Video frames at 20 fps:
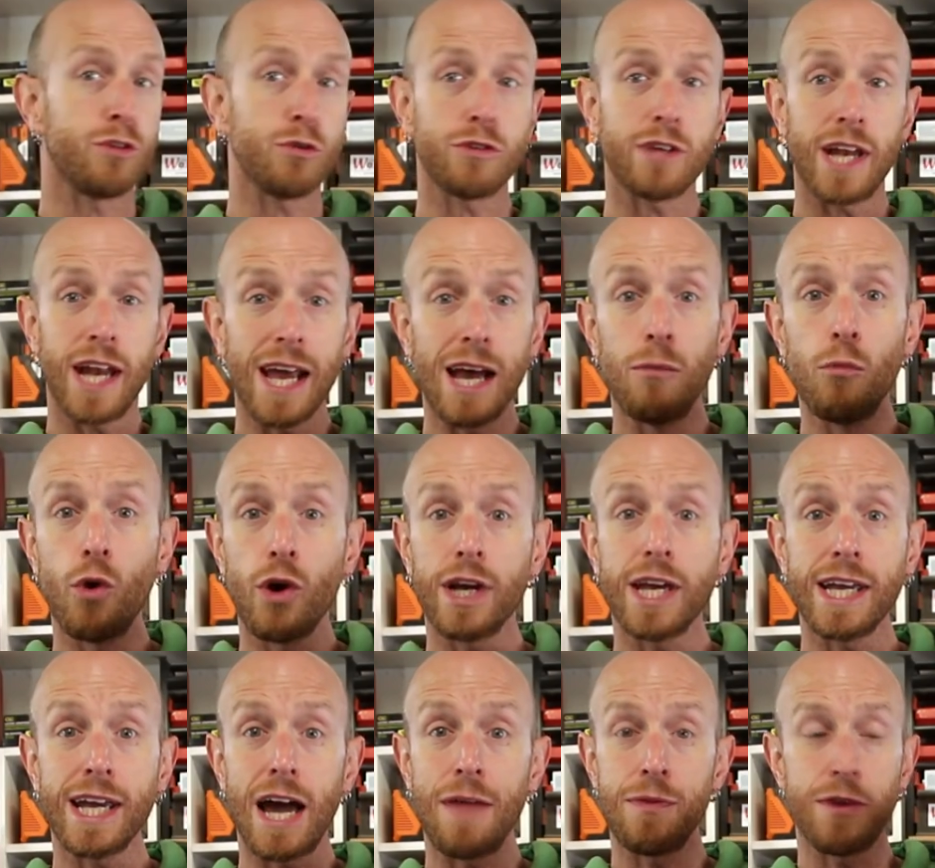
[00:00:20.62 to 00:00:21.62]
So today I'm
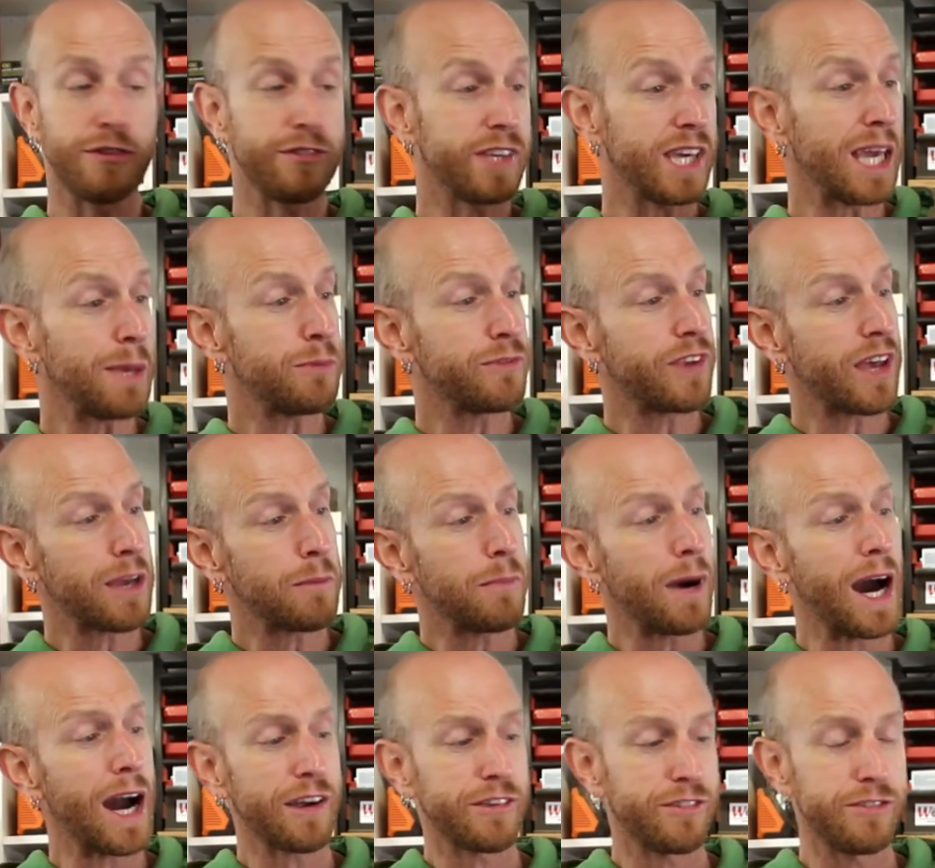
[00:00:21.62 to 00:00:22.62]
working on this keepsake
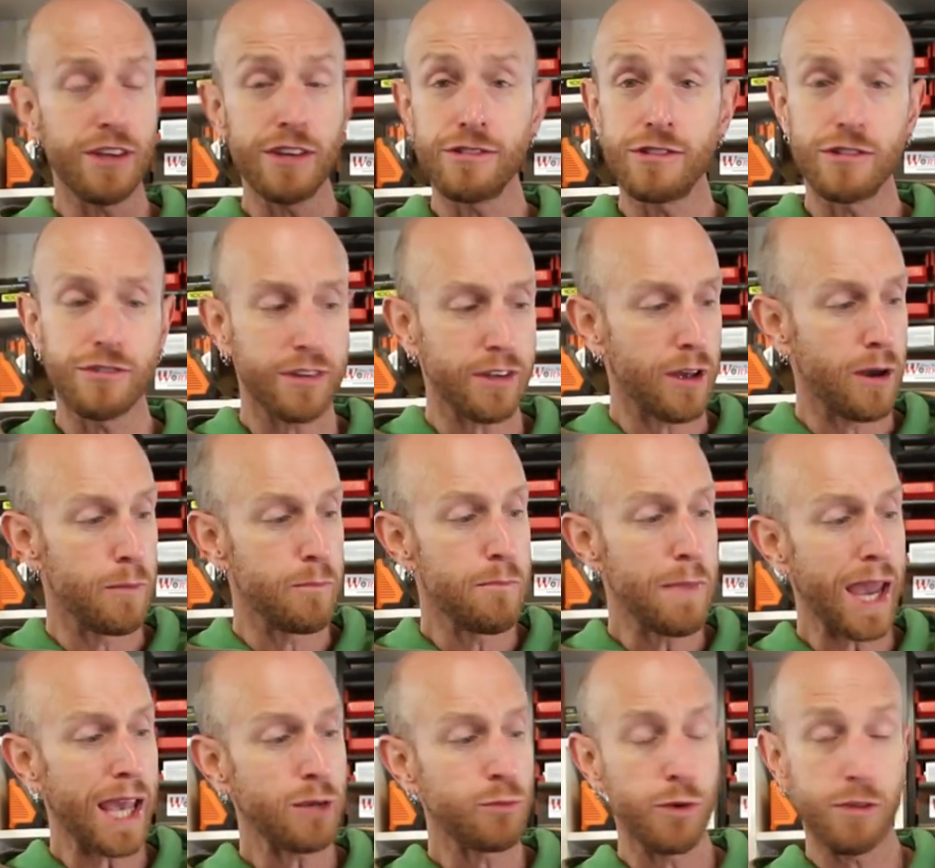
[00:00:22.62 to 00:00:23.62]
box. This is
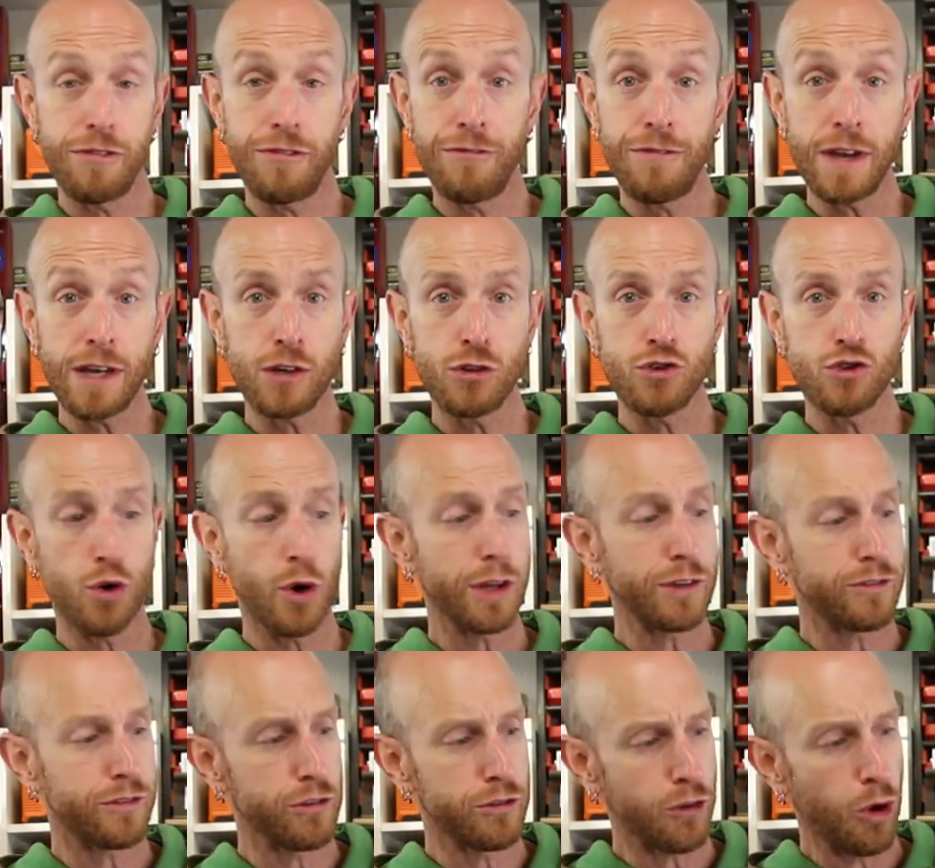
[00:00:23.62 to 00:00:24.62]
made with finger
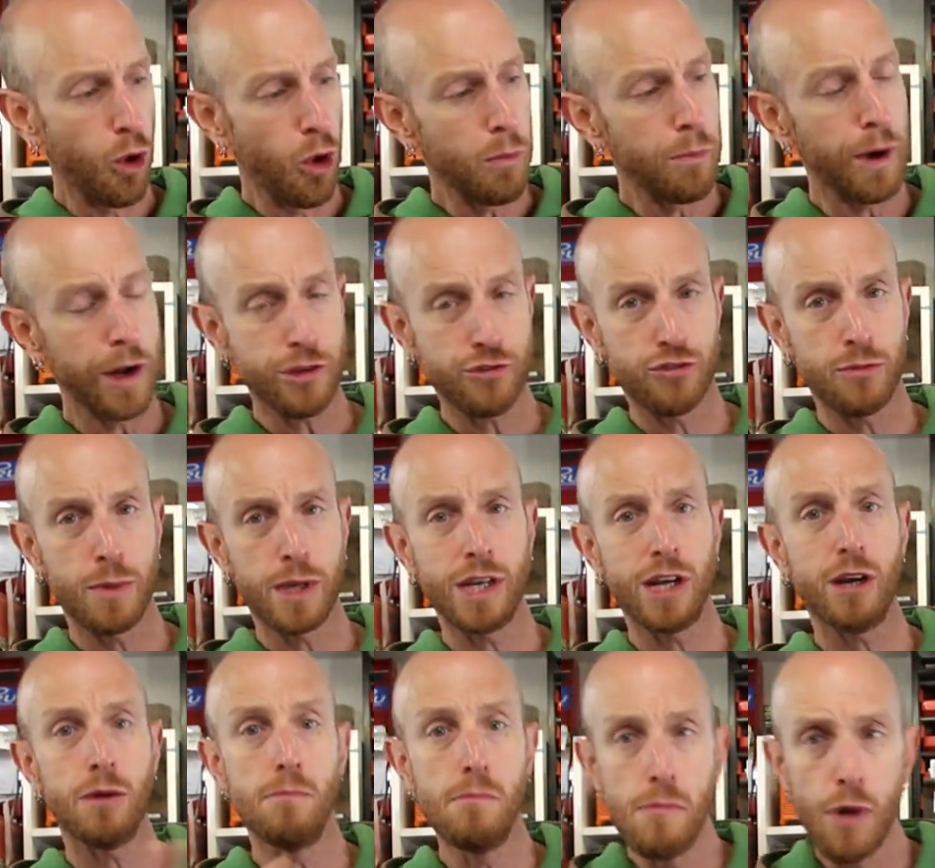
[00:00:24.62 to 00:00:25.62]
joints. There's a whole bunch of them in
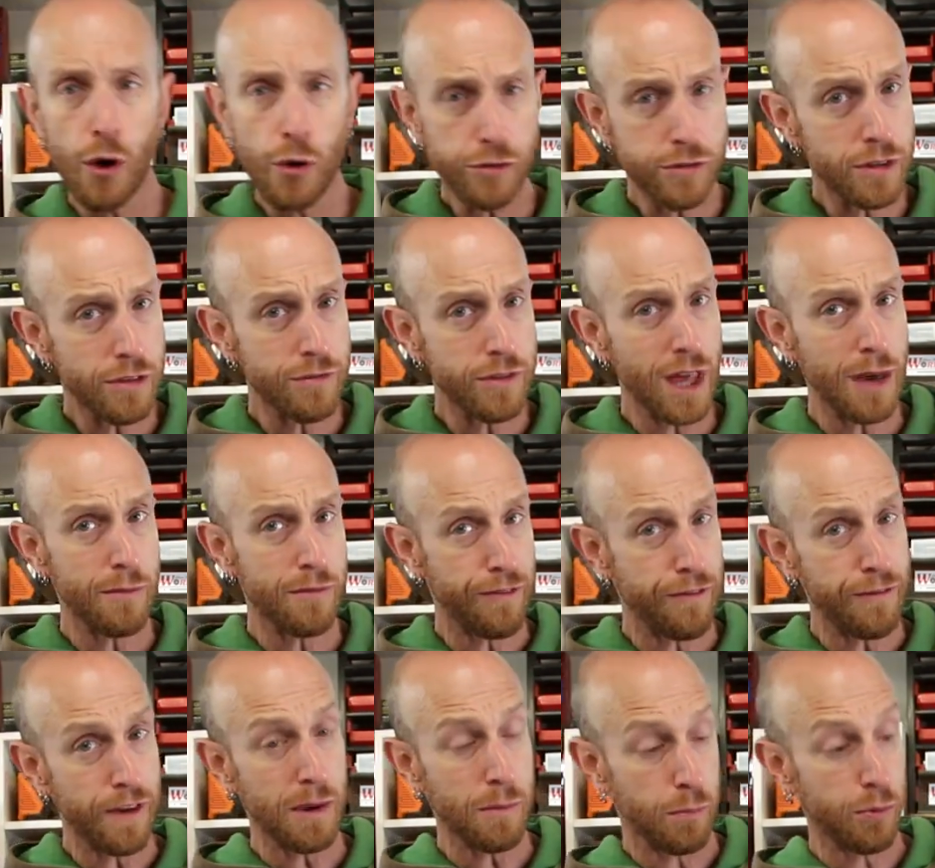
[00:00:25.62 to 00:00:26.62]
here. Most of them
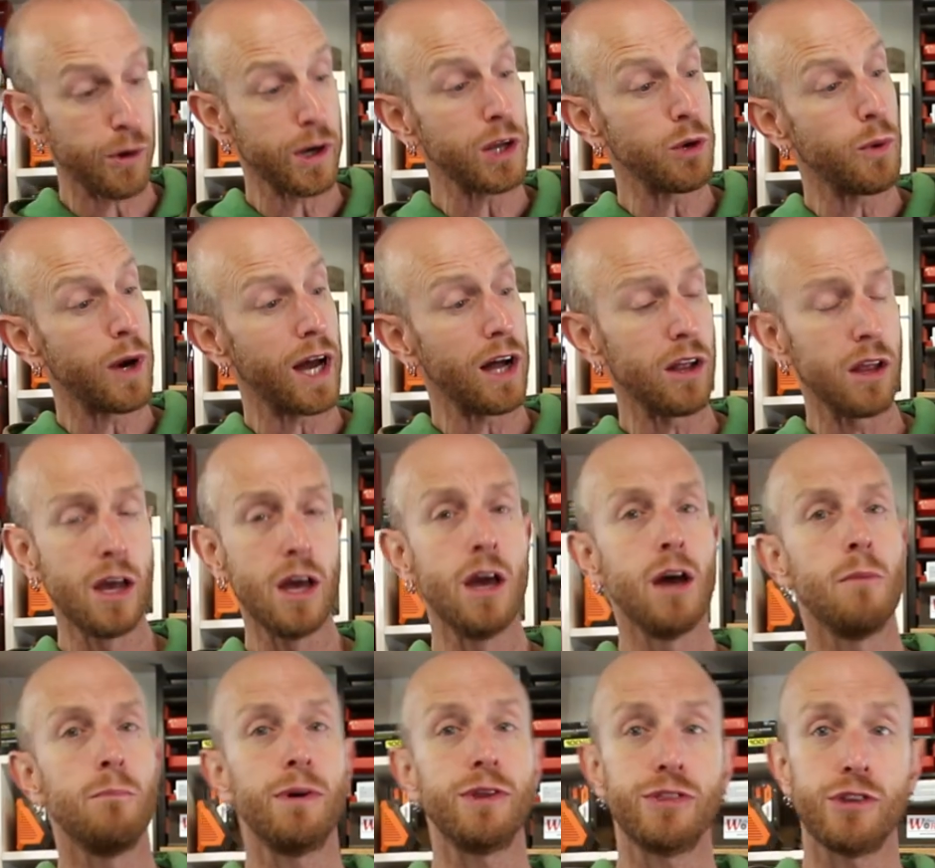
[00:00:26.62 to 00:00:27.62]
fit pretty well,
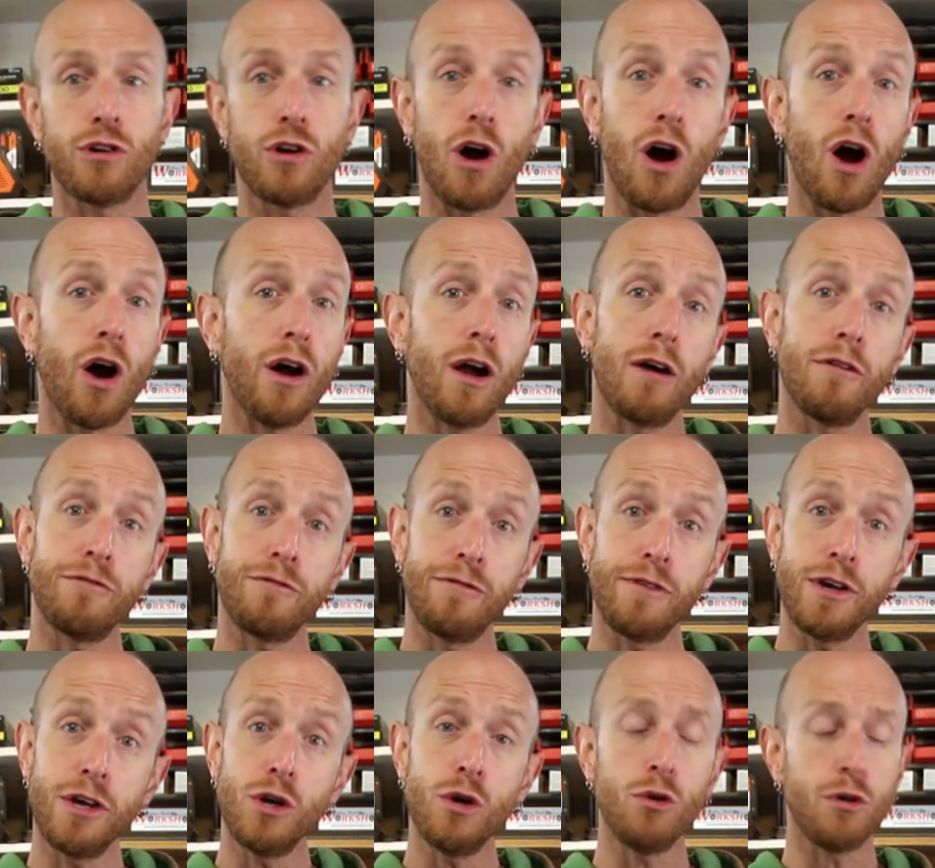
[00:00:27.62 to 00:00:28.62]
but there are a
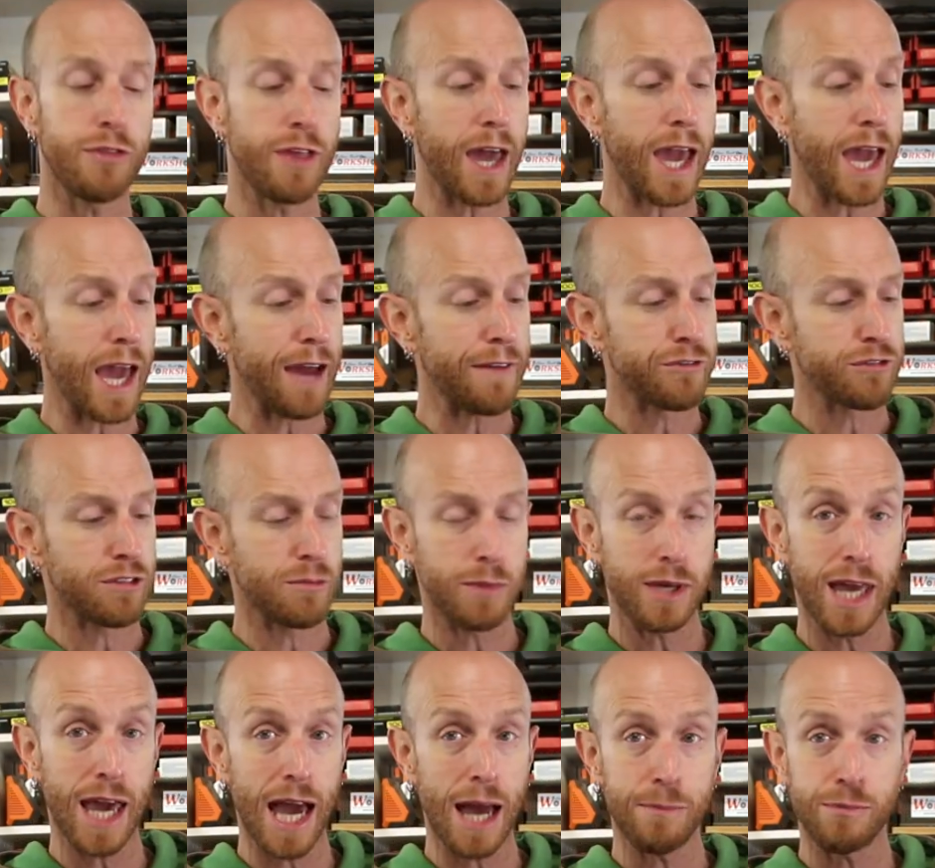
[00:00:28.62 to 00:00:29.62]
few that have
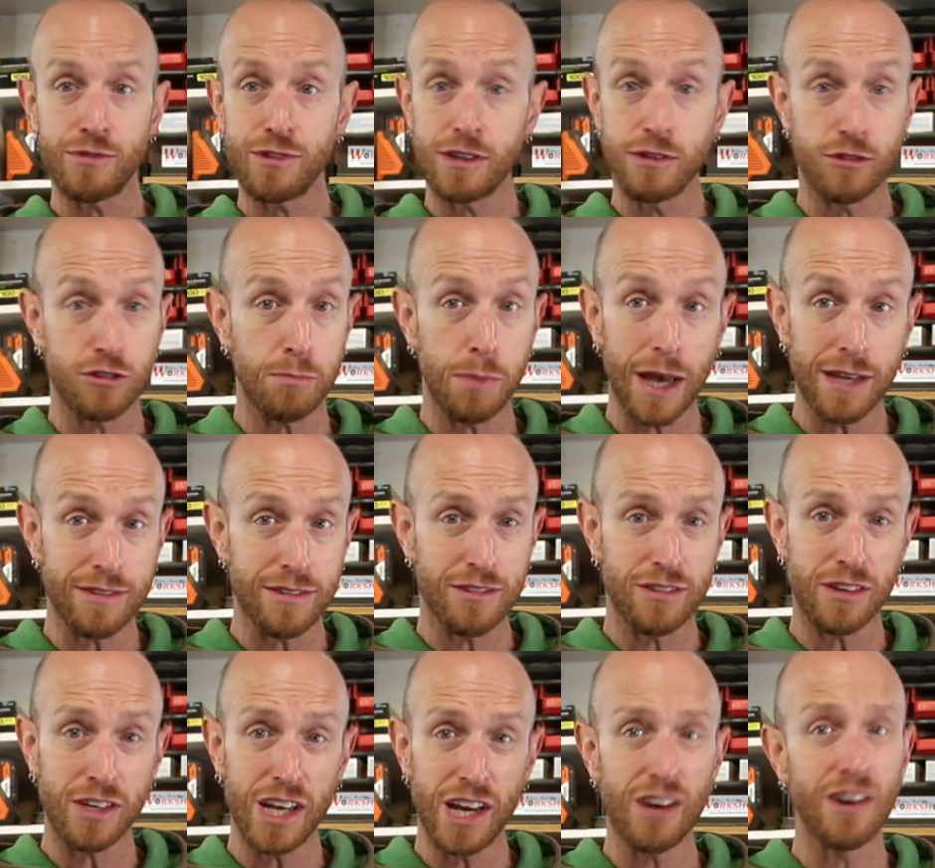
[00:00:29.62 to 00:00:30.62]
some gaps and
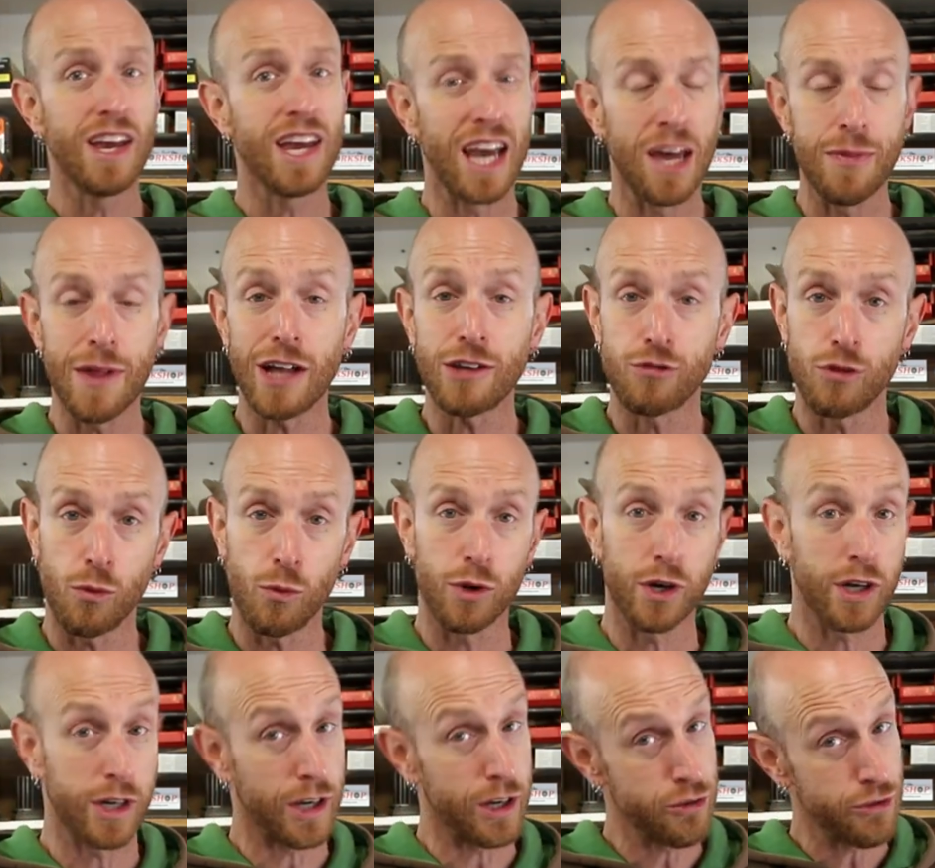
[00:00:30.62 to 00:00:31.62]
spaces in here, and that's what
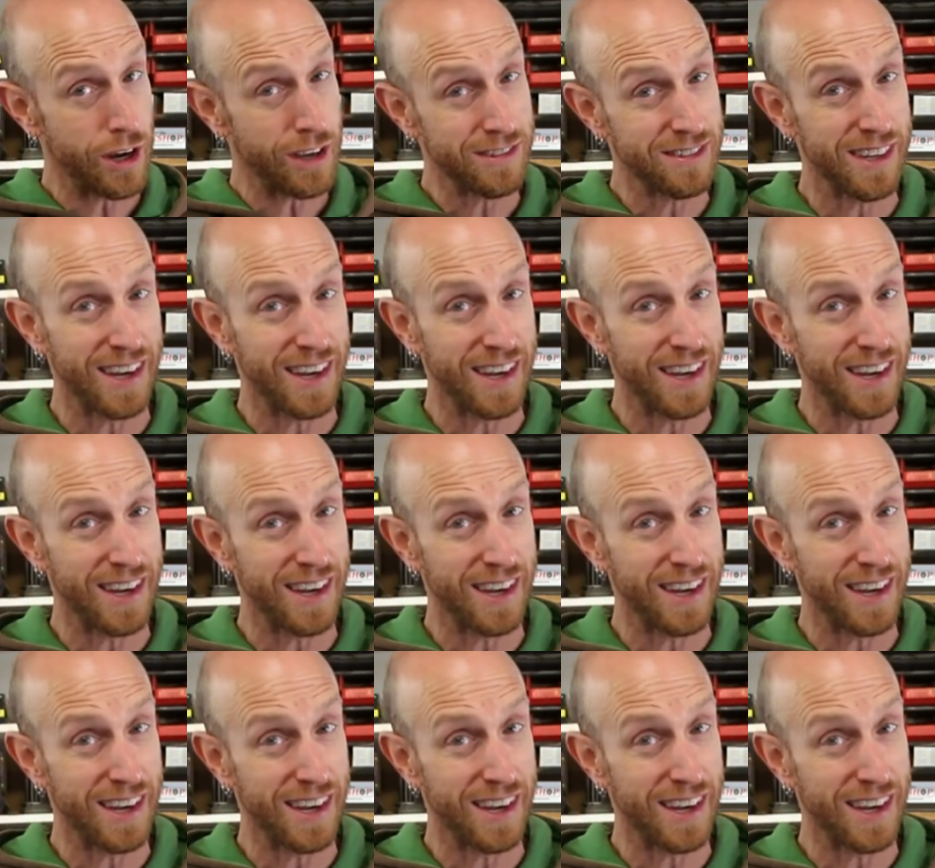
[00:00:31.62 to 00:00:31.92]
we're gonna address